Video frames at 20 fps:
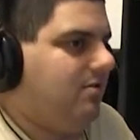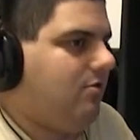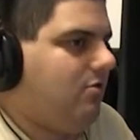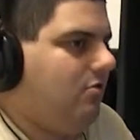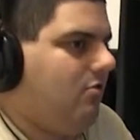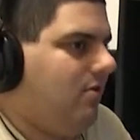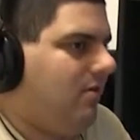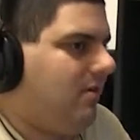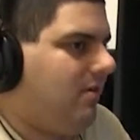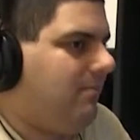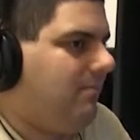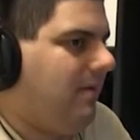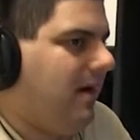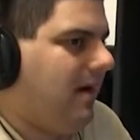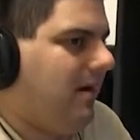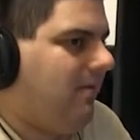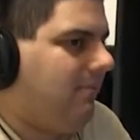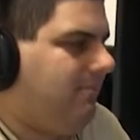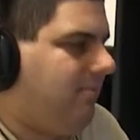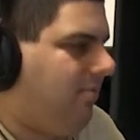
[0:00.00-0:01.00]
two of their
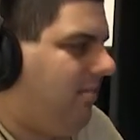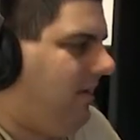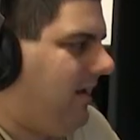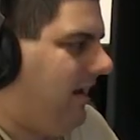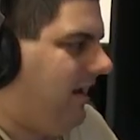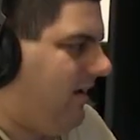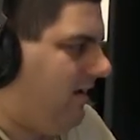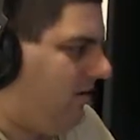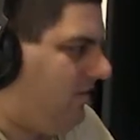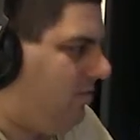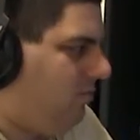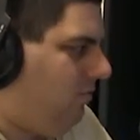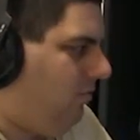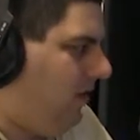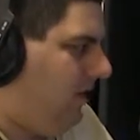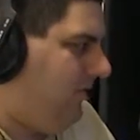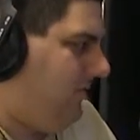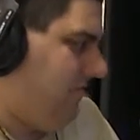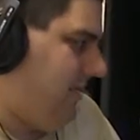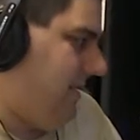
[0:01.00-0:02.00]
better players.
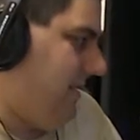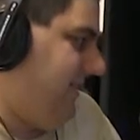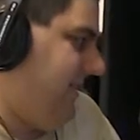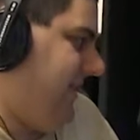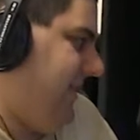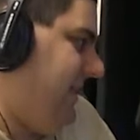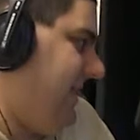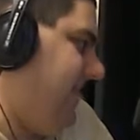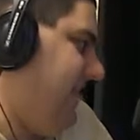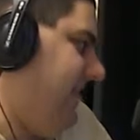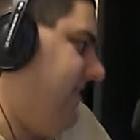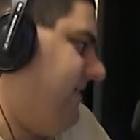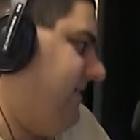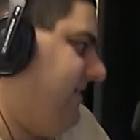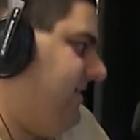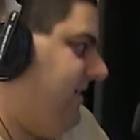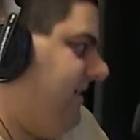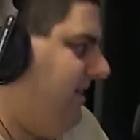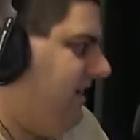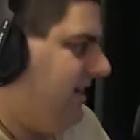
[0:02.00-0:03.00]
One was on
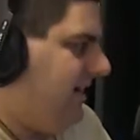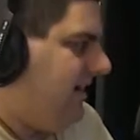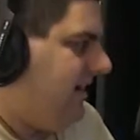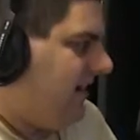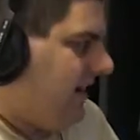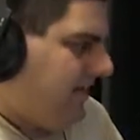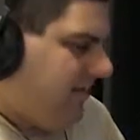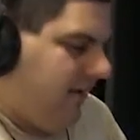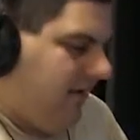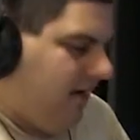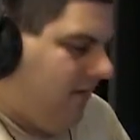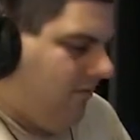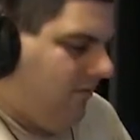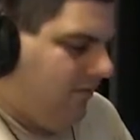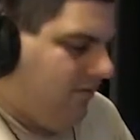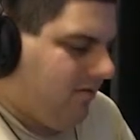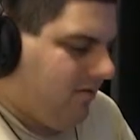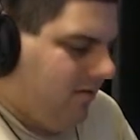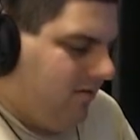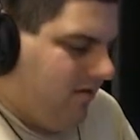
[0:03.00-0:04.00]
vacation and the other
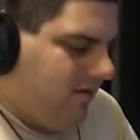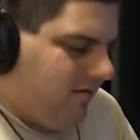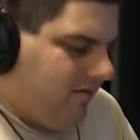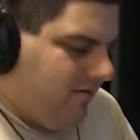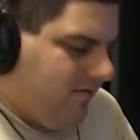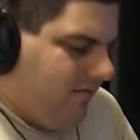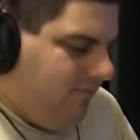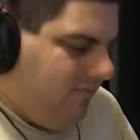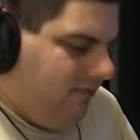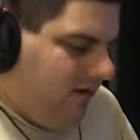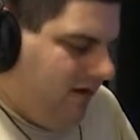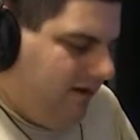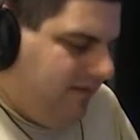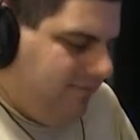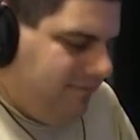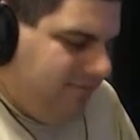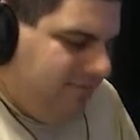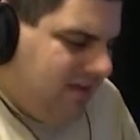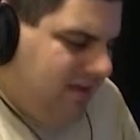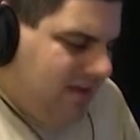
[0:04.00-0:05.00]
one was hurt.
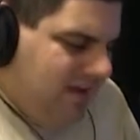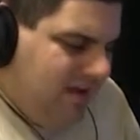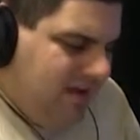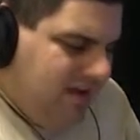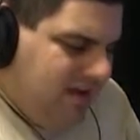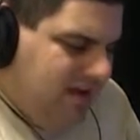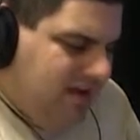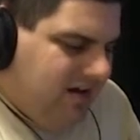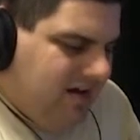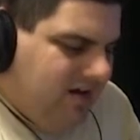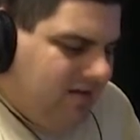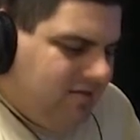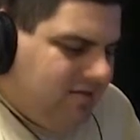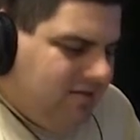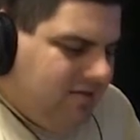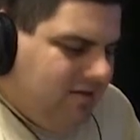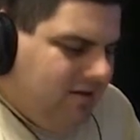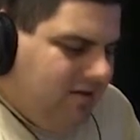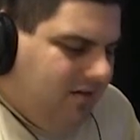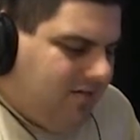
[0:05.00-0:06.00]
But you know,
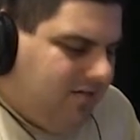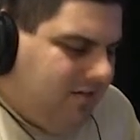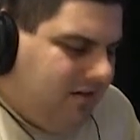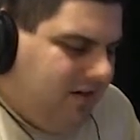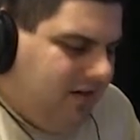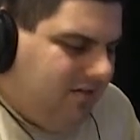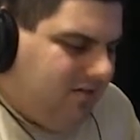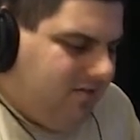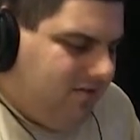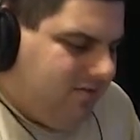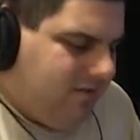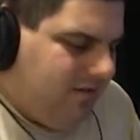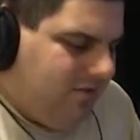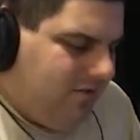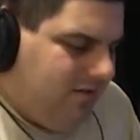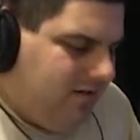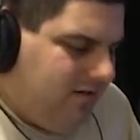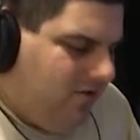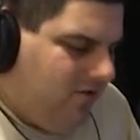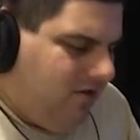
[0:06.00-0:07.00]
still it's an
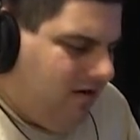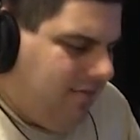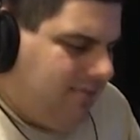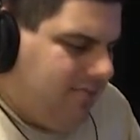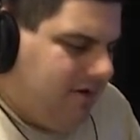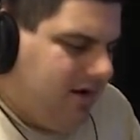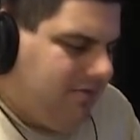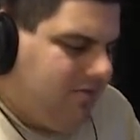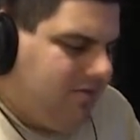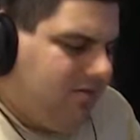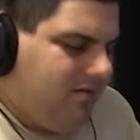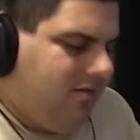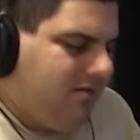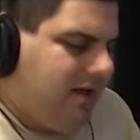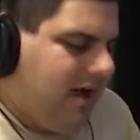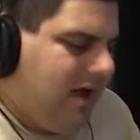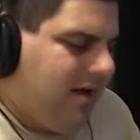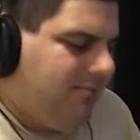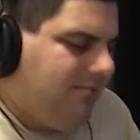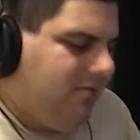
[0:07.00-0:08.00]
interesting win. Notre Dame Prep still
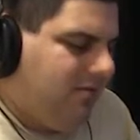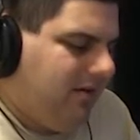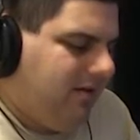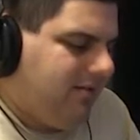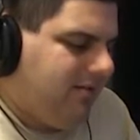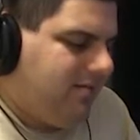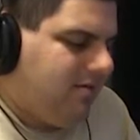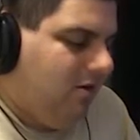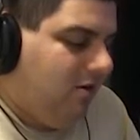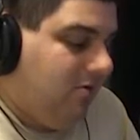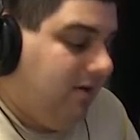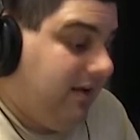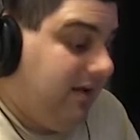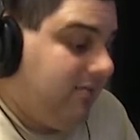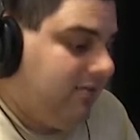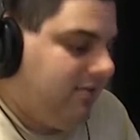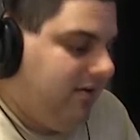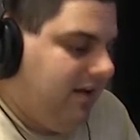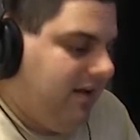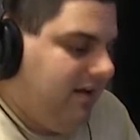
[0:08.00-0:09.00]
got to play Stoney
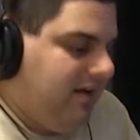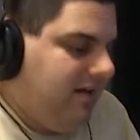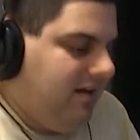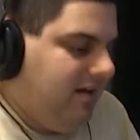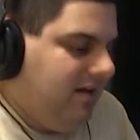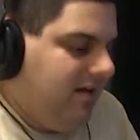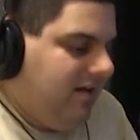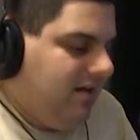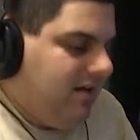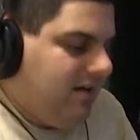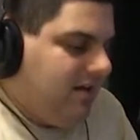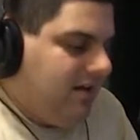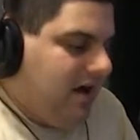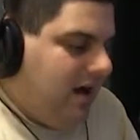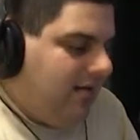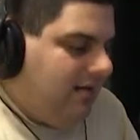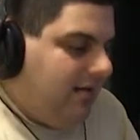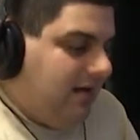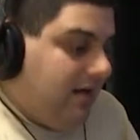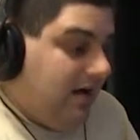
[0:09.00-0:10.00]
Creek
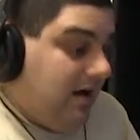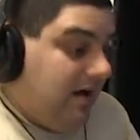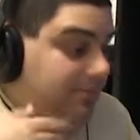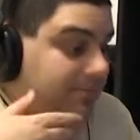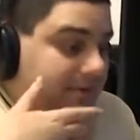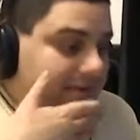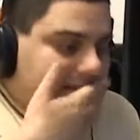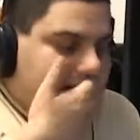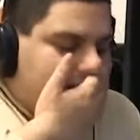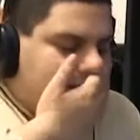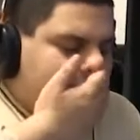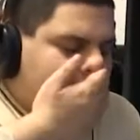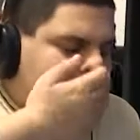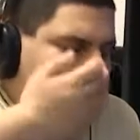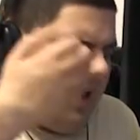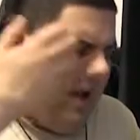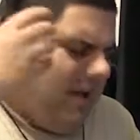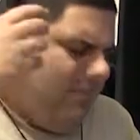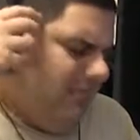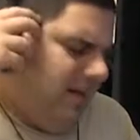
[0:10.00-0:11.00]
coming up, and that's
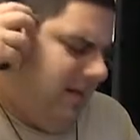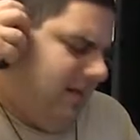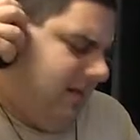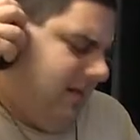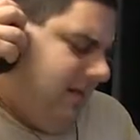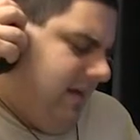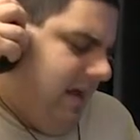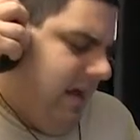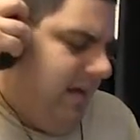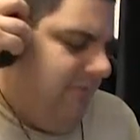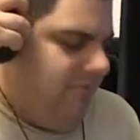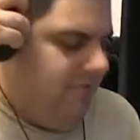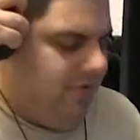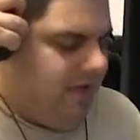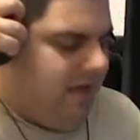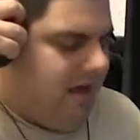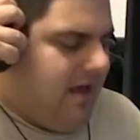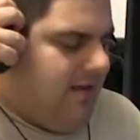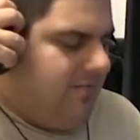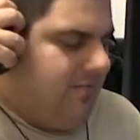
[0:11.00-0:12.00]
not going to be an easy game for
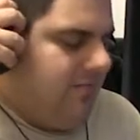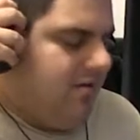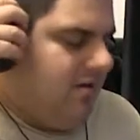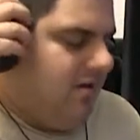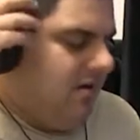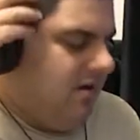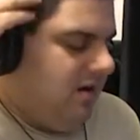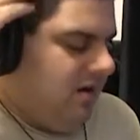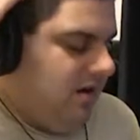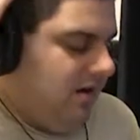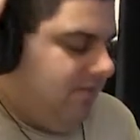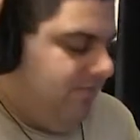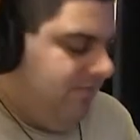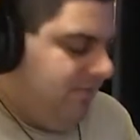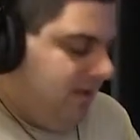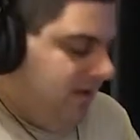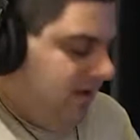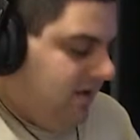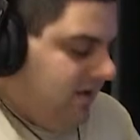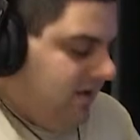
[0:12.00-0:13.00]
them. Um,